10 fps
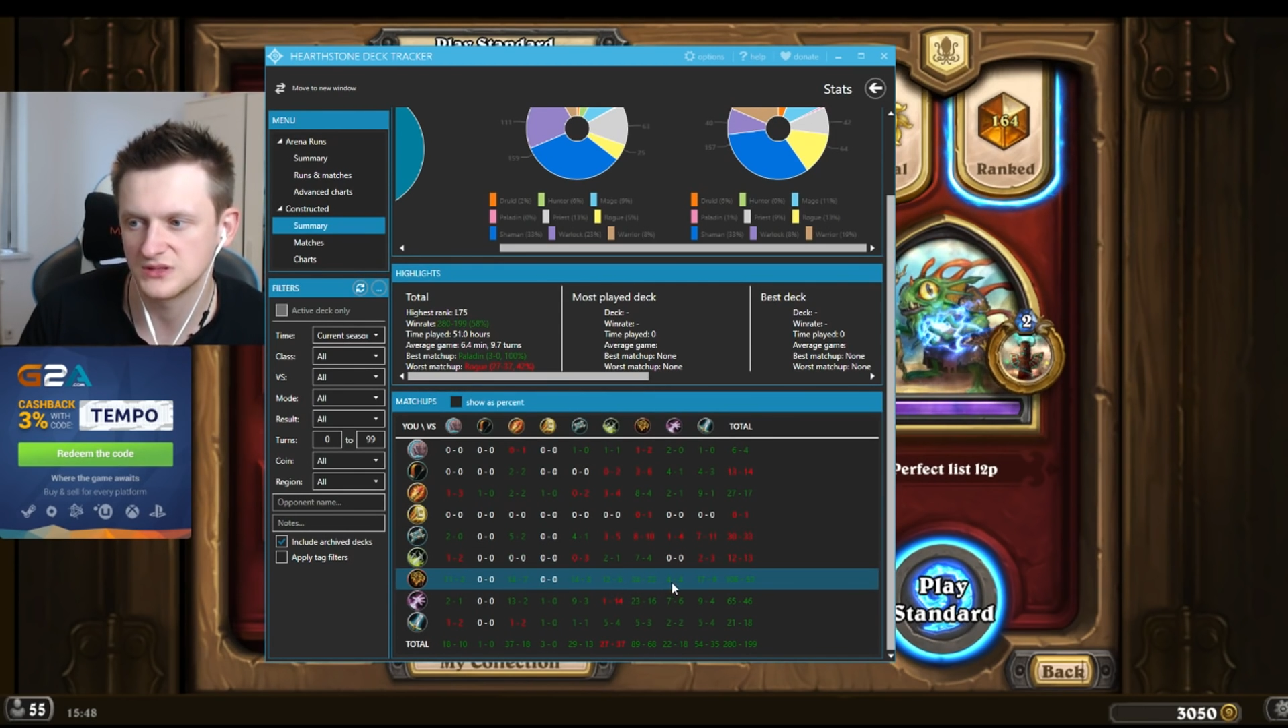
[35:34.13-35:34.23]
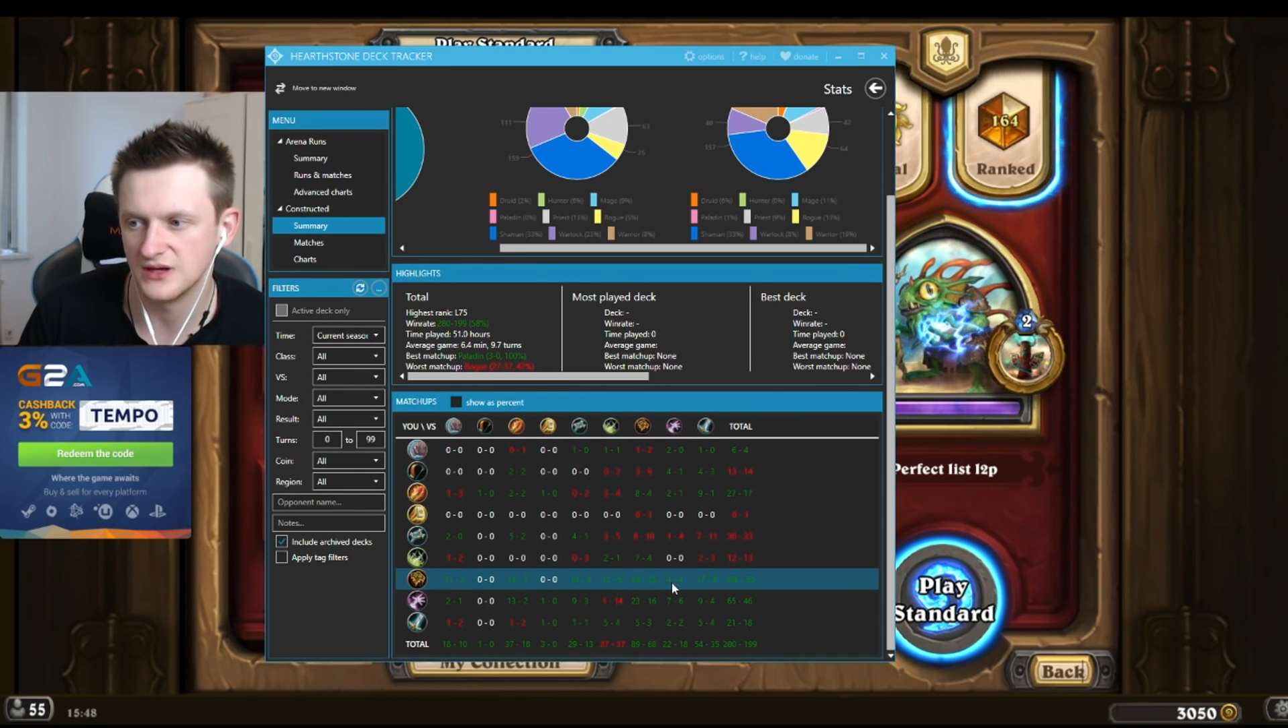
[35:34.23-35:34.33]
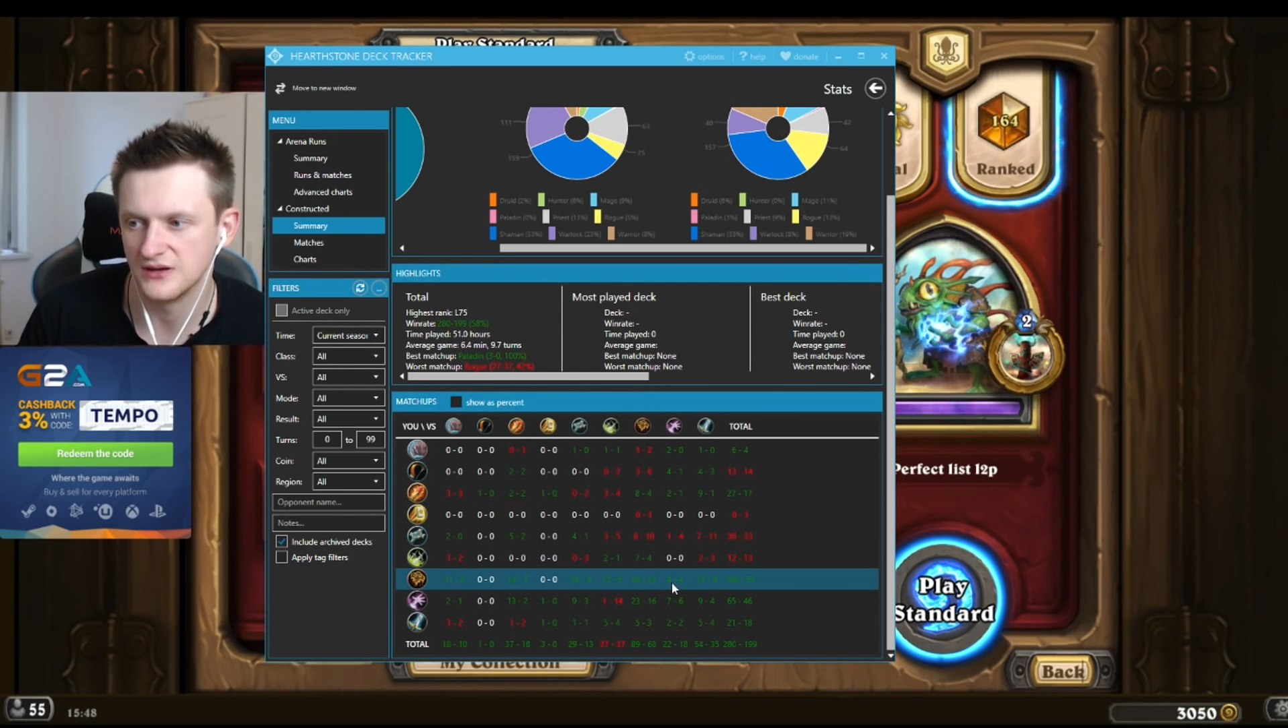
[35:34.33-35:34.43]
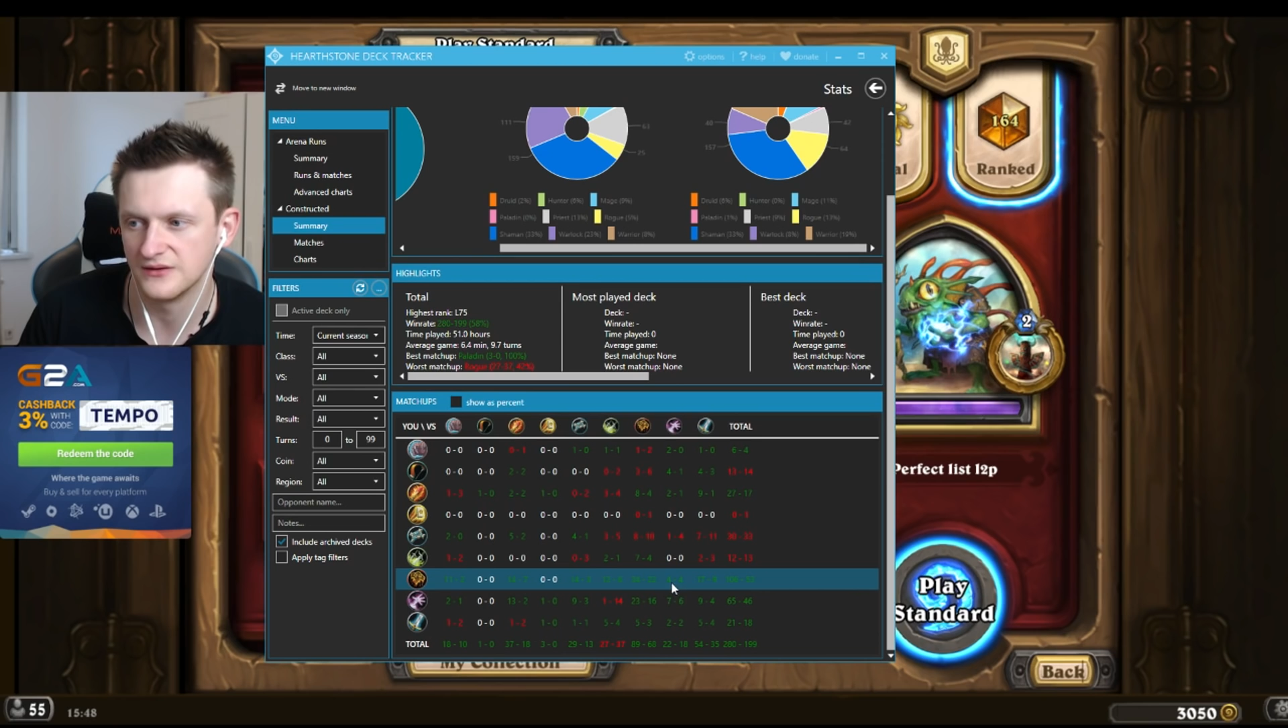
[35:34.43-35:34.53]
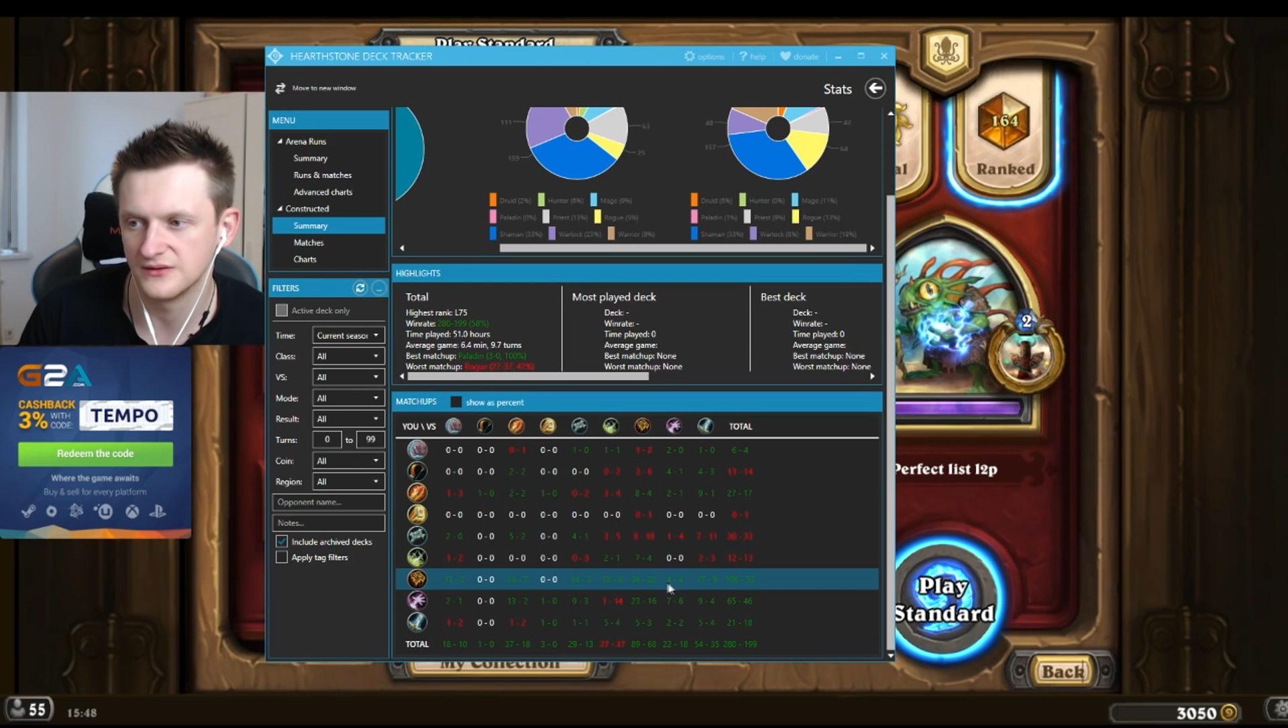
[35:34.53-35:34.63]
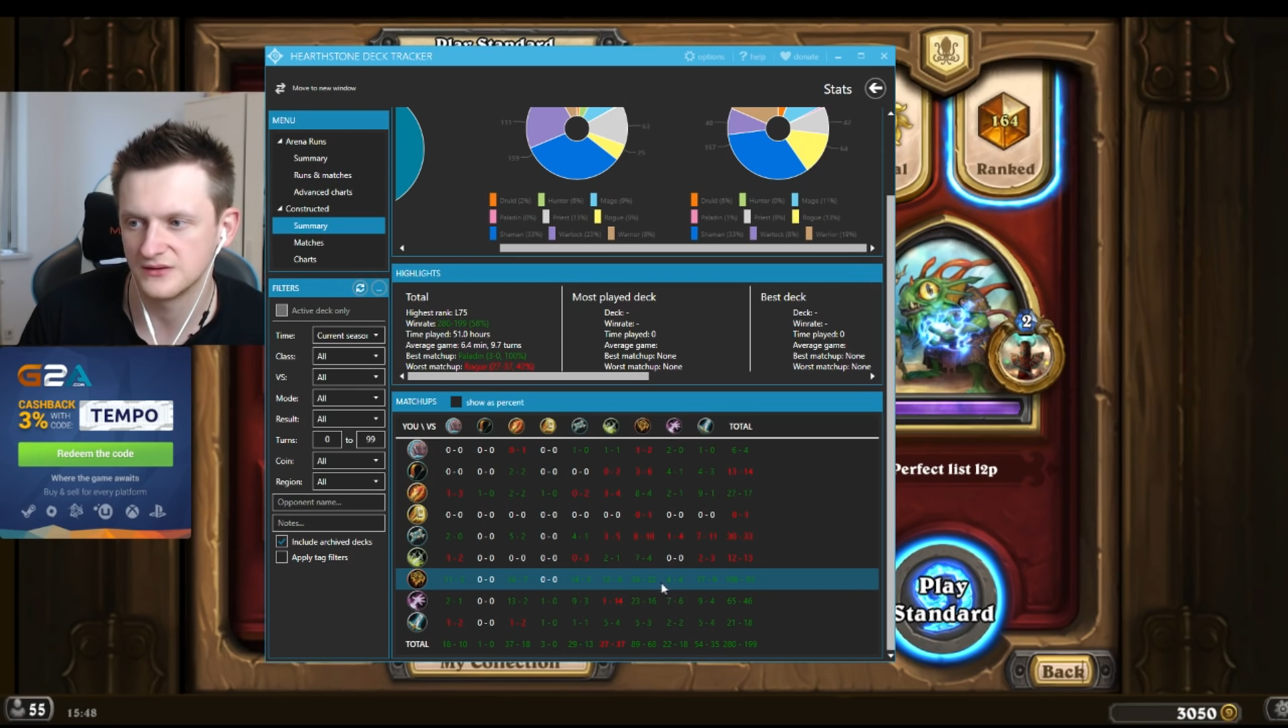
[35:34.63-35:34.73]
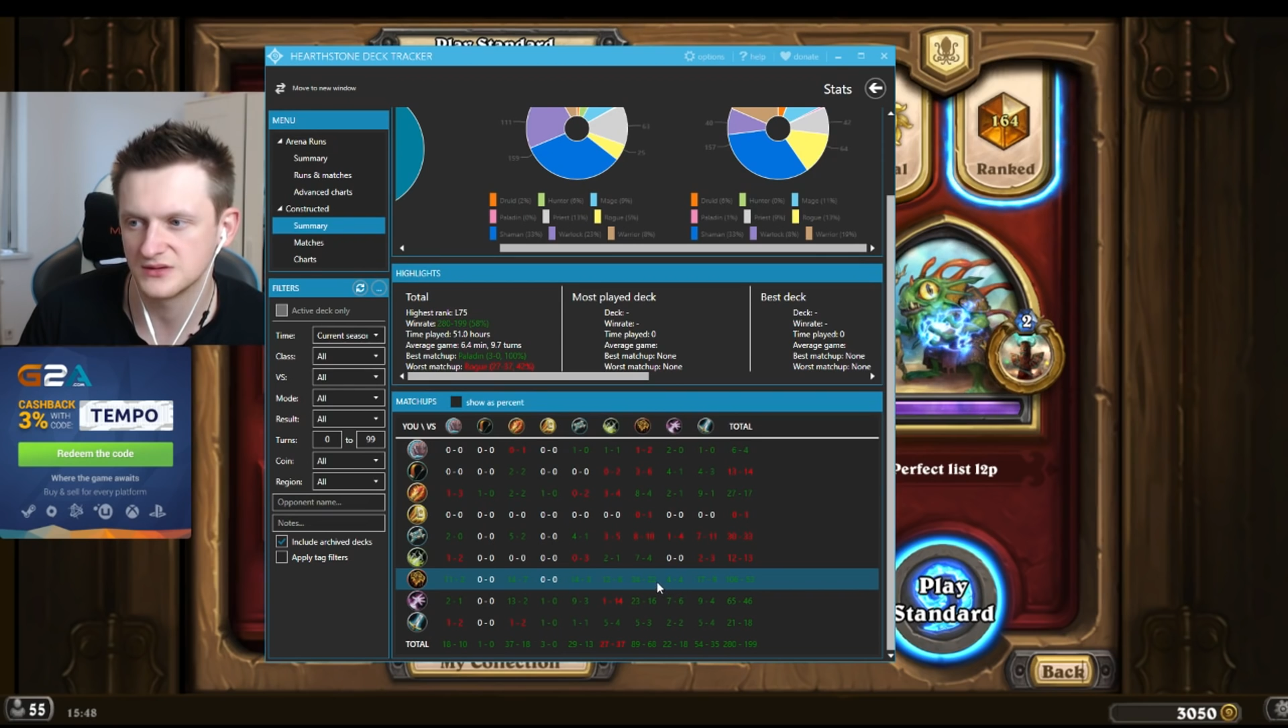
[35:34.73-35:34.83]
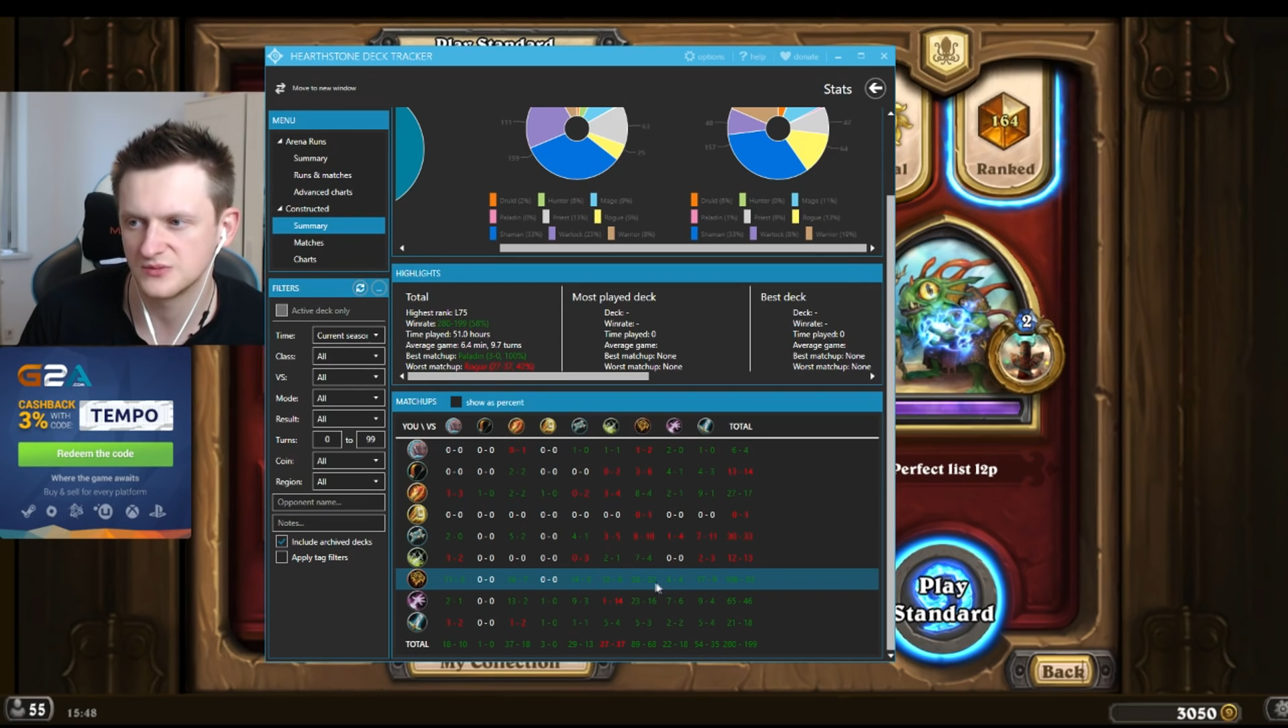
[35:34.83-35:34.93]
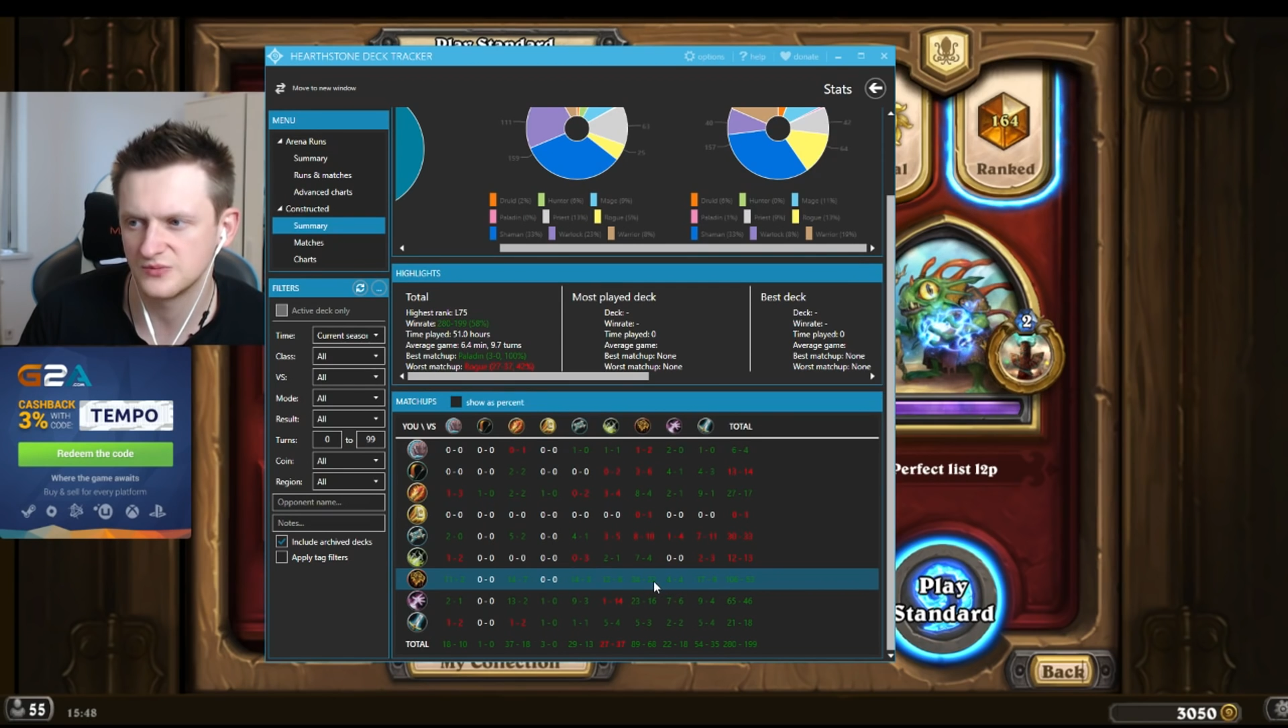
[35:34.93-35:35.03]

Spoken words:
and